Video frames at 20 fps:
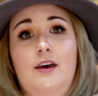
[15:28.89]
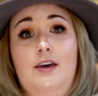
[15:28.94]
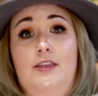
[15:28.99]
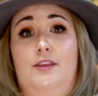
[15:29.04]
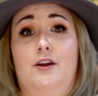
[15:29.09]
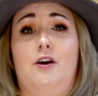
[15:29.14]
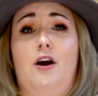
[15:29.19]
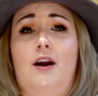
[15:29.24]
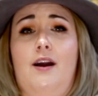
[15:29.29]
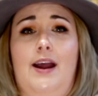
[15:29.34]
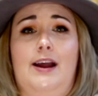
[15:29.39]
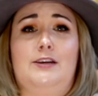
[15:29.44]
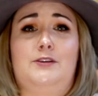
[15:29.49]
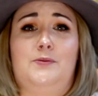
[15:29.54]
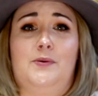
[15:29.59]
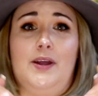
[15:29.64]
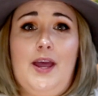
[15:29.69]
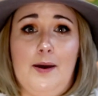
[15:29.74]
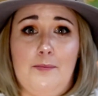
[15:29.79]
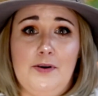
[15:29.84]
There are
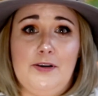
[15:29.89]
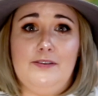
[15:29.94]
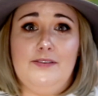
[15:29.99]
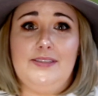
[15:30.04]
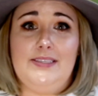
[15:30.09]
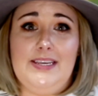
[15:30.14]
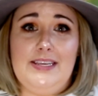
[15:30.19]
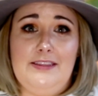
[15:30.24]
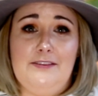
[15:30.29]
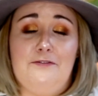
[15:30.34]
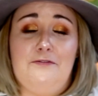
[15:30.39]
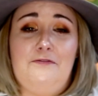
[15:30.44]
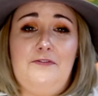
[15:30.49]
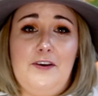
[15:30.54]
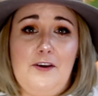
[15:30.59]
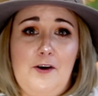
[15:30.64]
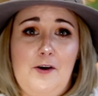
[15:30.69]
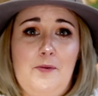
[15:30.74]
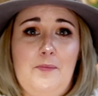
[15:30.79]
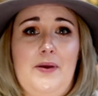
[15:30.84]
actual chemicals in the
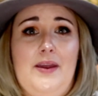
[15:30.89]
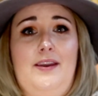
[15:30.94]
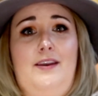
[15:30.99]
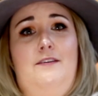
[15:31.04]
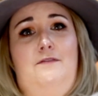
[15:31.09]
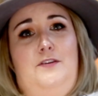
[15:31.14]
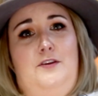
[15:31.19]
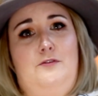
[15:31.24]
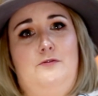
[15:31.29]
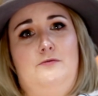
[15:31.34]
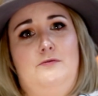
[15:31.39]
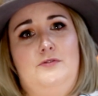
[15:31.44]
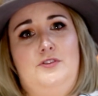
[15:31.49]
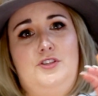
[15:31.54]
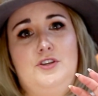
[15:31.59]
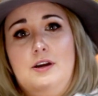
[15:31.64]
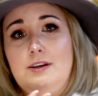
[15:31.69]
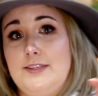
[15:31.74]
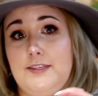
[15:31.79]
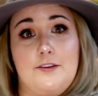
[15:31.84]
film, and if you
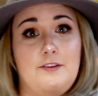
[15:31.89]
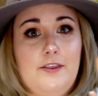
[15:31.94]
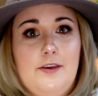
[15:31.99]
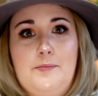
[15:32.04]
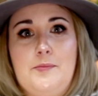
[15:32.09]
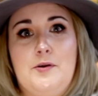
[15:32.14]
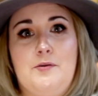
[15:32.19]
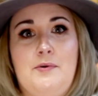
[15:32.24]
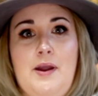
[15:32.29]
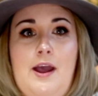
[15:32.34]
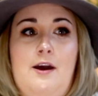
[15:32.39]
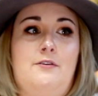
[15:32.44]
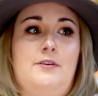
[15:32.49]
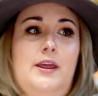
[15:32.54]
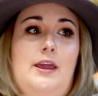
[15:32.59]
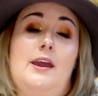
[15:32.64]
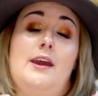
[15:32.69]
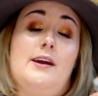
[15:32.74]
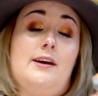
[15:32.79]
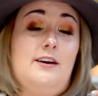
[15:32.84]
jostle them
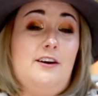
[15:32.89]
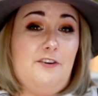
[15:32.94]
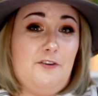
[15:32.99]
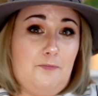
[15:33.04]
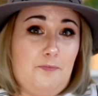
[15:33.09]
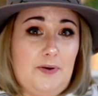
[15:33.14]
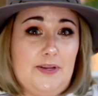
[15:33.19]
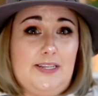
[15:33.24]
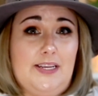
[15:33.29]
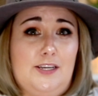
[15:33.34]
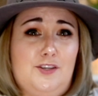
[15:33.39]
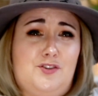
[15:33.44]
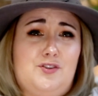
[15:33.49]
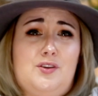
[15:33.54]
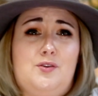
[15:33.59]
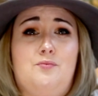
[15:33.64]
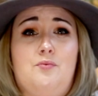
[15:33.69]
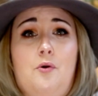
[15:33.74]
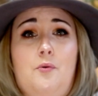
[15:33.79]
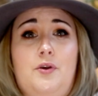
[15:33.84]
around, it could
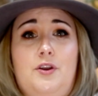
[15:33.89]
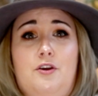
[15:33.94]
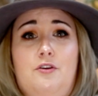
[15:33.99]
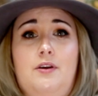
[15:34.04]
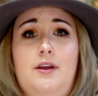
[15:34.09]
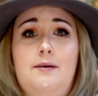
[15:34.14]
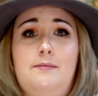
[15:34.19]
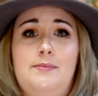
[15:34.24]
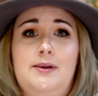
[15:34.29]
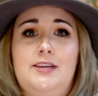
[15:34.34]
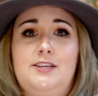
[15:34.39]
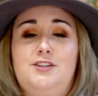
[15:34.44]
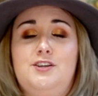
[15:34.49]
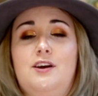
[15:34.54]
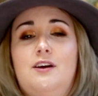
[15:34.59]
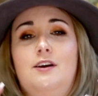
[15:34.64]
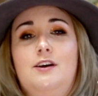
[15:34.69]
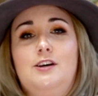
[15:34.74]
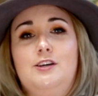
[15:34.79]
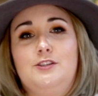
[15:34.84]
potentially ruin your image.
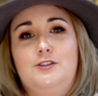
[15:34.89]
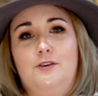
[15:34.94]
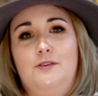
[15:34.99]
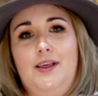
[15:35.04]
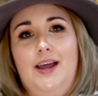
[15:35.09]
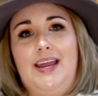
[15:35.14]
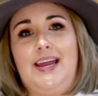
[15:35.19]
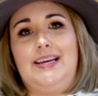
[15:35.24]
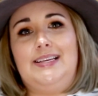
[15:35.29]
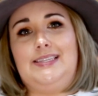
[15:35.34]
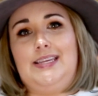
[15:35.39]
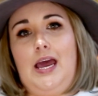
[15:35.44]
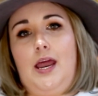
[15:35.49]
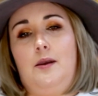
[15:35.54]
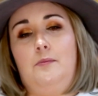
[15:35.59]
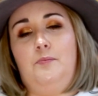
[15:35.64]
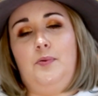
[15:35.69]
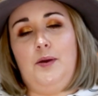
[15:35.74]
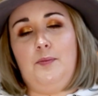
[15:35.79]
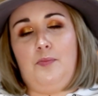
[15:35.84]
So like I
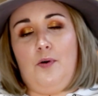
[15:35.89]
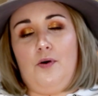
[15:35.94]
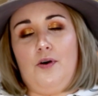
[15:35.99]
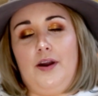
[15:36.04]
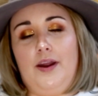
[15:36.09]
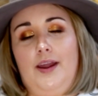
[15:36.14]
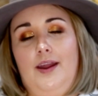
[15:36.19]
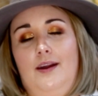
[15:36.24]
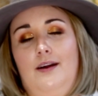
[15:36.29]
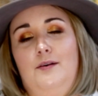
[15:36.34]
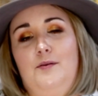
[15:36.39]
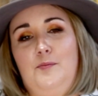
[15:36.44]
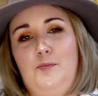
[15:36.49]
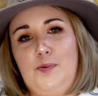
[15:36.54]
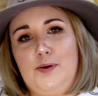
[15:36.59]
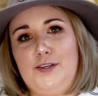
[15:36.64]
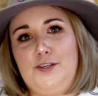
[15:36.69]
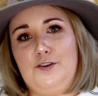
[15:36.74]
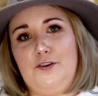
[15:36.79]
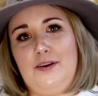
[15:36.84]
said, be boring,
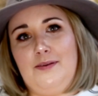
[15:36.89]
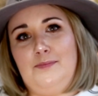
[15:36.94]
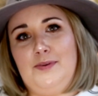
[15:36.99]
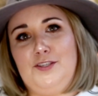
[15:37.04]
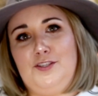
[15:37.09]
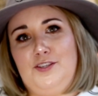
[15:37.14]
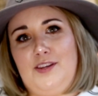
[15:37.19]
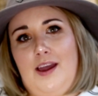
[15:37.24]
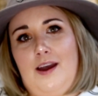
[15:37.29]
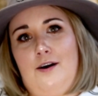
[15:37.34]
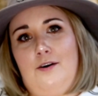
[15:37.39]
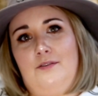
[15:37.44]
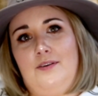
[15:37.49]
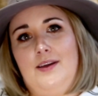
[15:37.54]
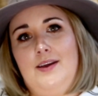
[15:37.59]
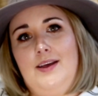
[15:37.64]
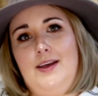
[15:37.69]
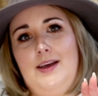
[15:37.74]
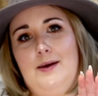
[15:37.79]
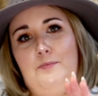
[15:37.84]
put your image down,
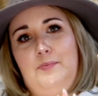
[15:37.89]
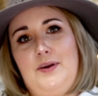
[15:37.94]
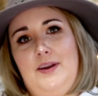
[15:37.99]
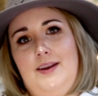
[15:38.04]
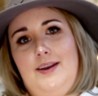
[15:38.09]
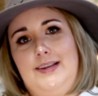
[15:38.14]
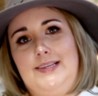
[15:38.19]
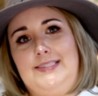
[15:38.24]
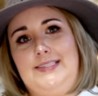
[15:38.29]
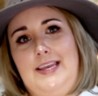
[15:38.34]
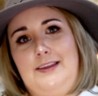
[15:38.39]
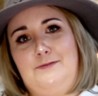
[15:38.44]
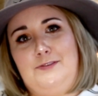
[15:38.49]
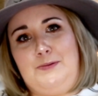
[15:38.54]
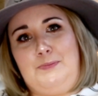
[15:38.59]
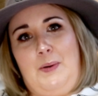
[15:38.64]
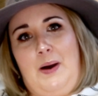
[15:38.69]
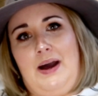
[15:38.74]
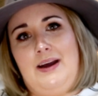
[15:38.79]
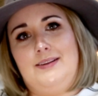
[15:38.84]
put it in a safe
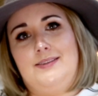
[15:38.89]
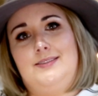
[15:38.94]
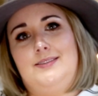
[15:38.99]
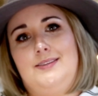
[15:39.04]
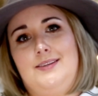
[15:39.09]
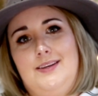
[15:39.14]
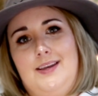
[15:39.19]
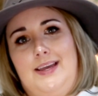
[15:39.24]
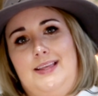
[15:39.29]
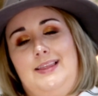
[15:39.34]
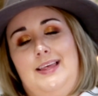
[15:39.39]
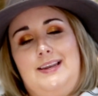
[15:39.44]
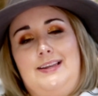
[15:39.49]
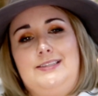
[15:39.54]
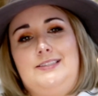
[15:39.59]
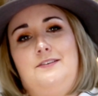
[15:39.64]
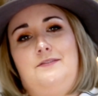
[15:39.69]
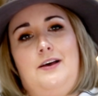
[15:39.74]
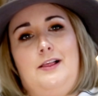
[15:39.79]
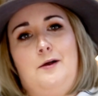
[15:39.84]
spot, and let
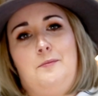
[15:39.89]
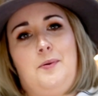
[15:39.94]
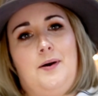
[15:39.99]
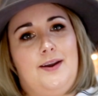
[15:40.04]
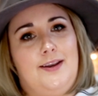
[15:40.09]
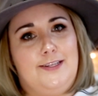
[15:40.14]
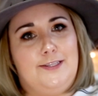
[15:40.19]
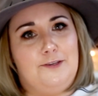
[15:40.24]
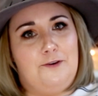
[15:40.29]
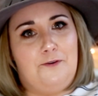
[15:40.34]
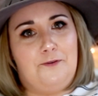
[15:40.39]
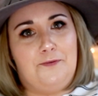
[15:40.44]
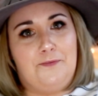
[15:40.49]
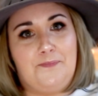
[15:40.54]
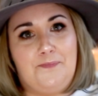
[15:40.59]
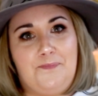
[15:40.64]
it develop on its own.